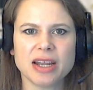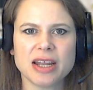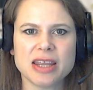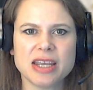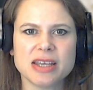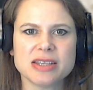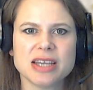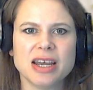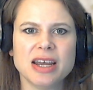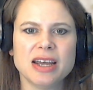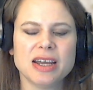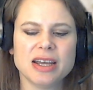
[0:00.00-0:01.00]
And I think it's
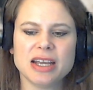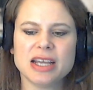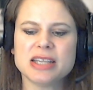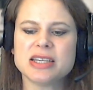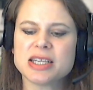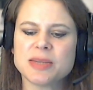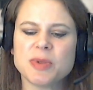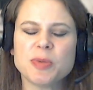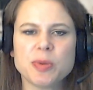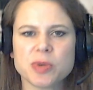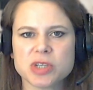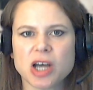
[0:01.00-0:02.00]
it's not something
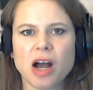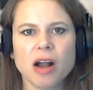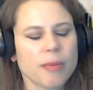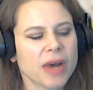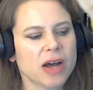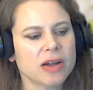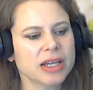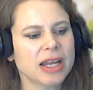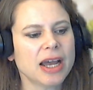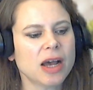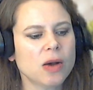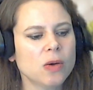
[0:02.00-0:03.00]
people talk about. Like
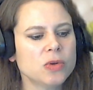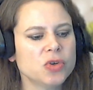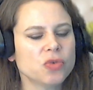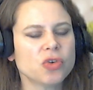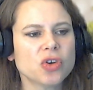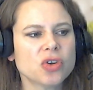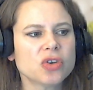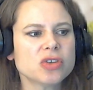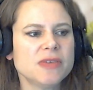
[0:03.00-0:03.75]
how do recruiters